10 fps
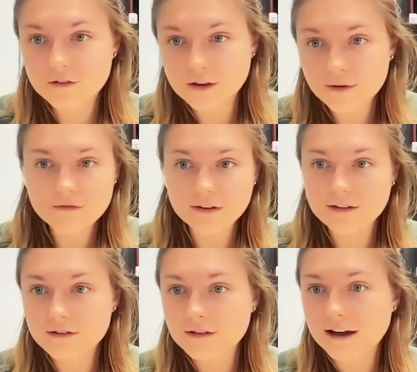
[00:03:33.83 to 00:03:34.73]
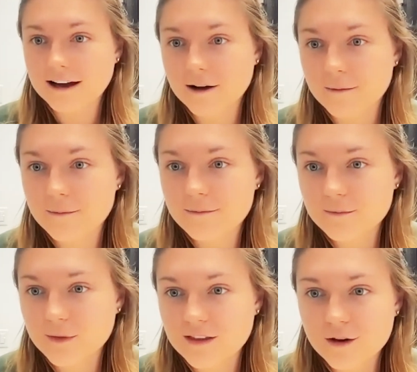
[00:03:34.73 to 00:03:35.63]
see what fits, and
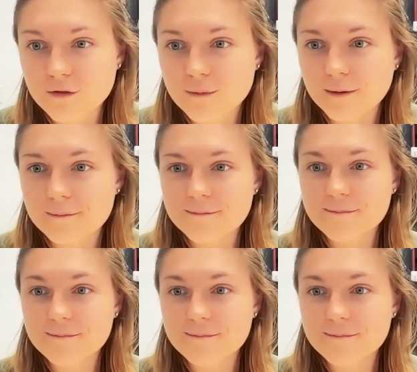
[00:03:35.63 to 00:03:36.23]
then go from there.